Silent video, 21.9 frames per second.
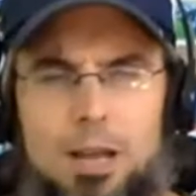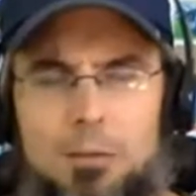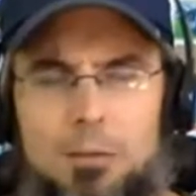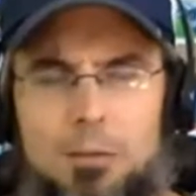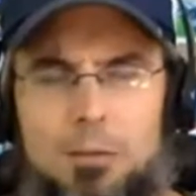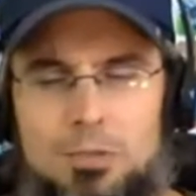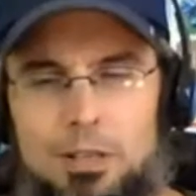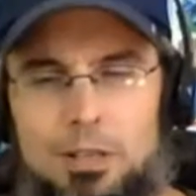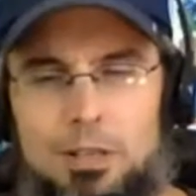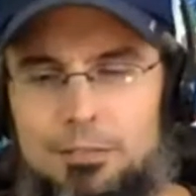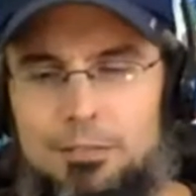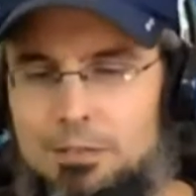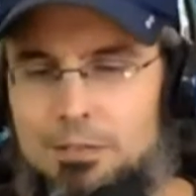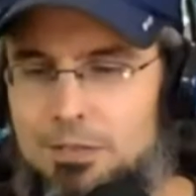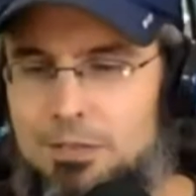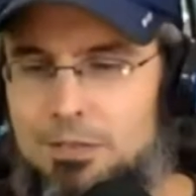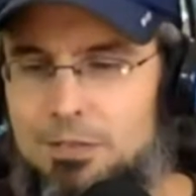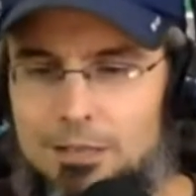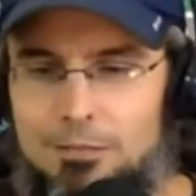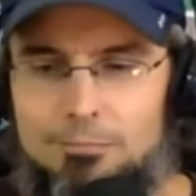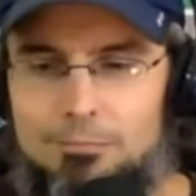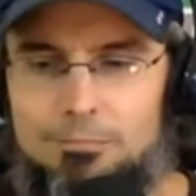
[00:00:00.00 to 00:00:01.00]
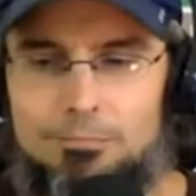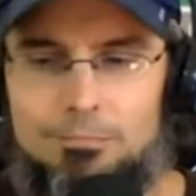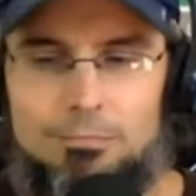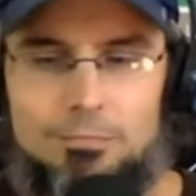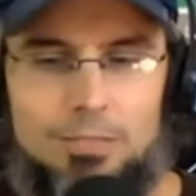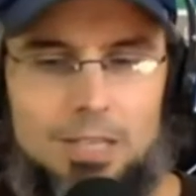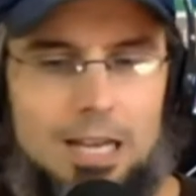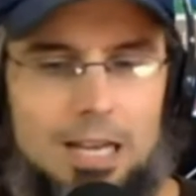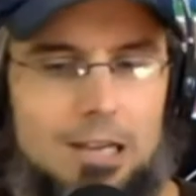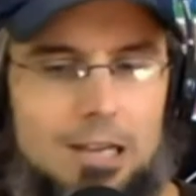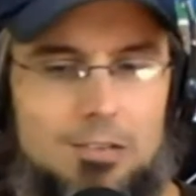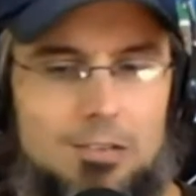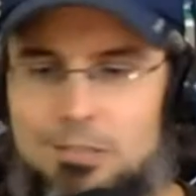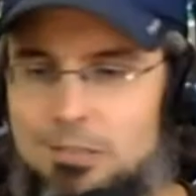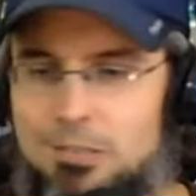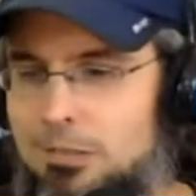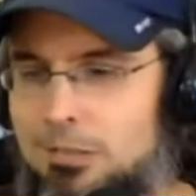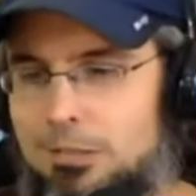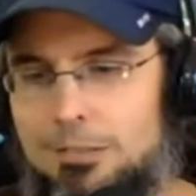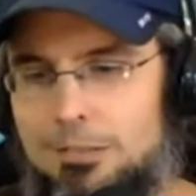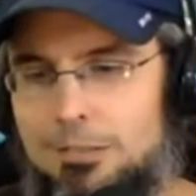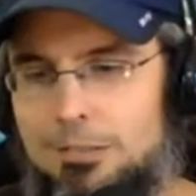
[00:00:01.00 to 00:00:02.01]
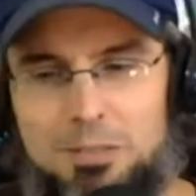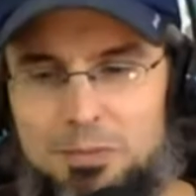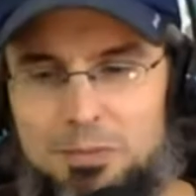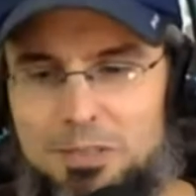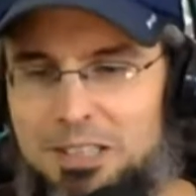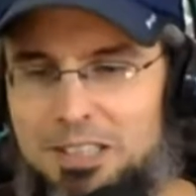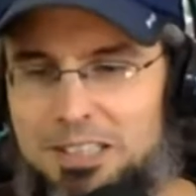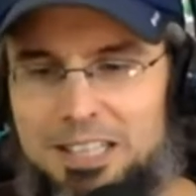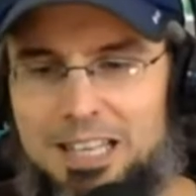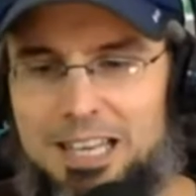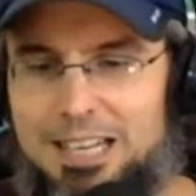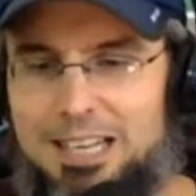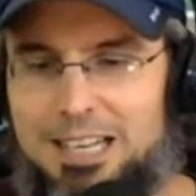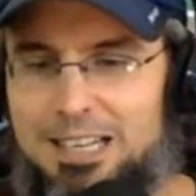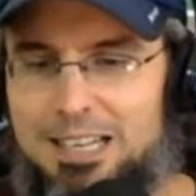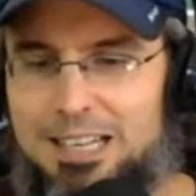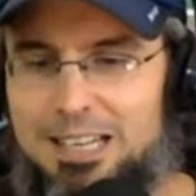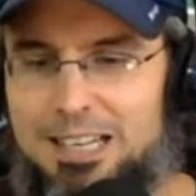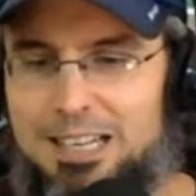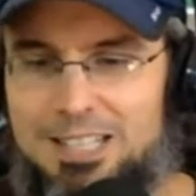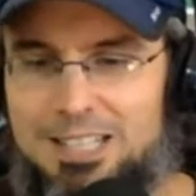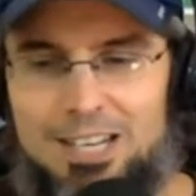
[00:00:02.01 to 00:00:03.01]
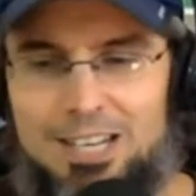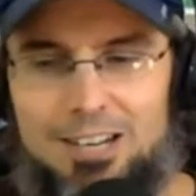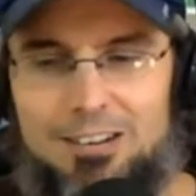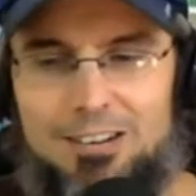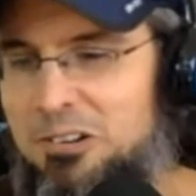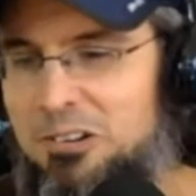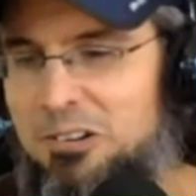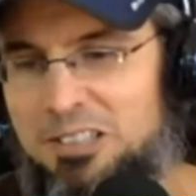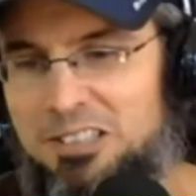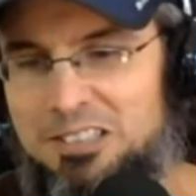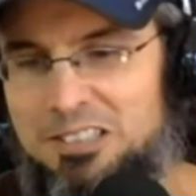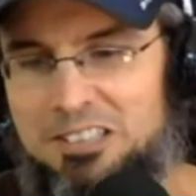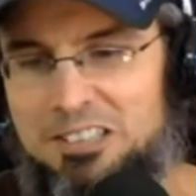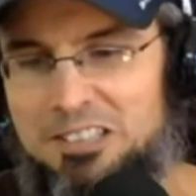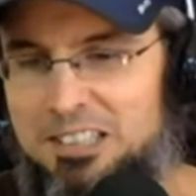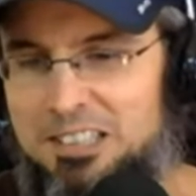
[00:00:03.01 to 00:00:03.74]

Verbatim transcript: I was only like 15,000 or something like that. And Sergey, I know that.